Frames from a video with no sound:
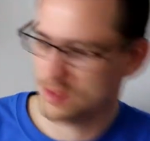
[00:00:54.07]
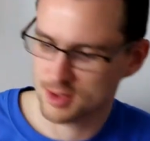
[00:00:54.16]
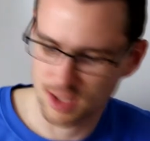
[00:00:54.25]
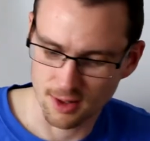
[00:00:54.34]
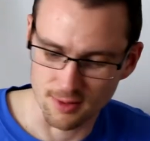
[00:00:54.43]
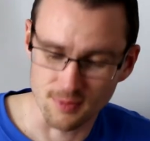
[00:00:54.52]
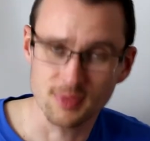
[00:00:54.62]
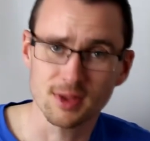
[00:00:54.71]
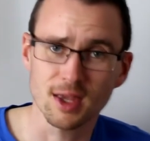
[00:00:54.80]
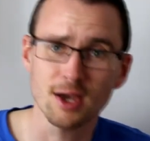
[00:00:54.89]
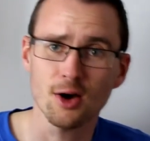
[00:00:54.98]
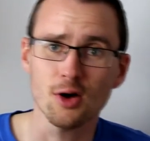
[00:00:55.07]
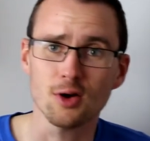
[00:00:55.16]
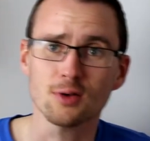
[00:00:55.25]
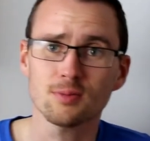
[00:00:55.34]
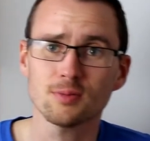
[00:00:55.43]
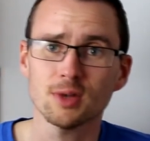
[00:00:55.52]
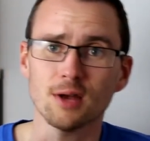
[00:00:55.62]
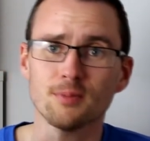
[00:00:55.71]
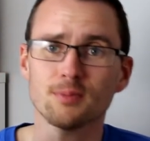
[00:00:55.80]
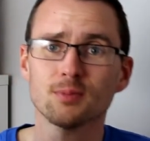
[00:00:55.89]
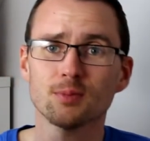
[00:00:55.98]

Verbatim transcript: So they are, you know,